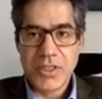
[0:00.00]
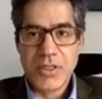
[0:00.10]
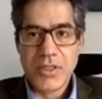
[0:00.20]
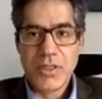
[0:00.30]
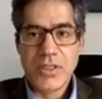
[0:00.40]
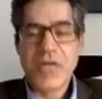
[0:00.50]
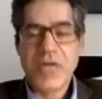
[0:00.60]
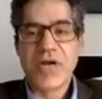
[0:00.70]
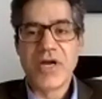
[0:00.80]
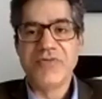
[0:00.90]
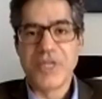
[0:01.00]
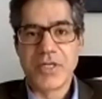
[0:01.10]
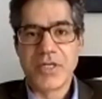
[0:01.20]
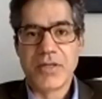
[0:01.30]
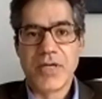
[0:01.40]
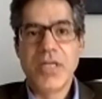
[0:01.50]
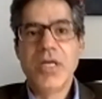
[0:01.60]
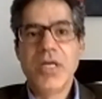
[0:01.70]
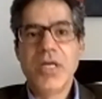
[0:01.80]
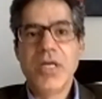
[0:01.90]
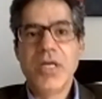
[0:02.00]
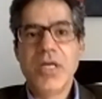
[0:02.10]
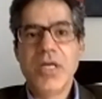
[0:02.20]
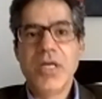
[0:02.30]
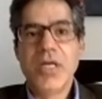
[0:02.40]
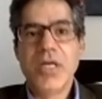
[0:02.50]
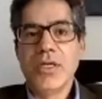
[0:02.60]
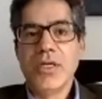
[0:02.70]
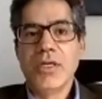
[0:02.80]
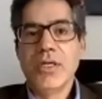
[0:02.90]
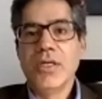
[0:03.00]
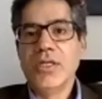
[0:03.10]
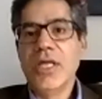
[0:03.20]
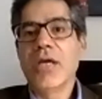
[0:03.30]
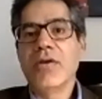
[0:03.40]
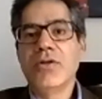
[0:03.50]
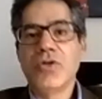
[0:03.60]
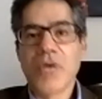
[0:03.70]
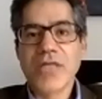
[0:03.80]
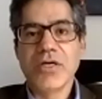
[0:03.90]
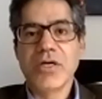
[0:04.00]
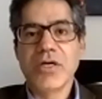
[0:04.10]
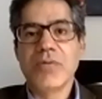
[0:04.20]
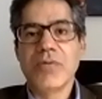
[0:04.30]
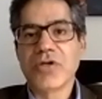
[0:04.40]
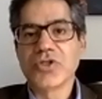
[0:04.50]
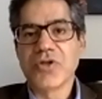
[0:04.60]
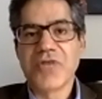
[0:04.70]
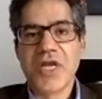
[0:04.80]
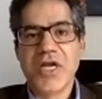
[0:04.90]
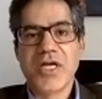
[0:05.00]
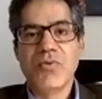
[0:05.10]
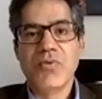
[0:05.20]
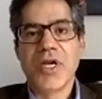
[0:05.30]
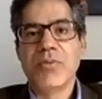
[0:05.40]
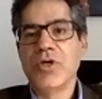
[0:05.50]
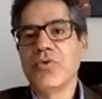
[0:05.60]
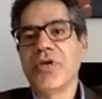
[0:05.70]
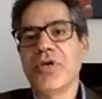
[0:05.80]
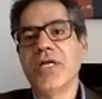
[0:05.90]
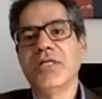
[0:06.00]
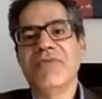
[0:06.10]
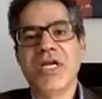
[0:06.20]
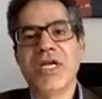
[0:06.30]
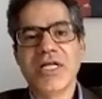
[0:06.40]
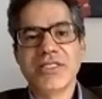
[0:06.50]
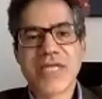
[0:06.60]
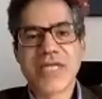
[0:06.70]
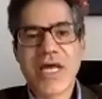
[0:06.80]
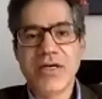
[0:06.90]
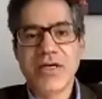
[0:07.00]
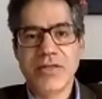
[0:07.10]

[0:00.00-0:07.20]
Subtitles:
that drives it, right? So because together, Microsoft and Intel were able to create the Intel standard,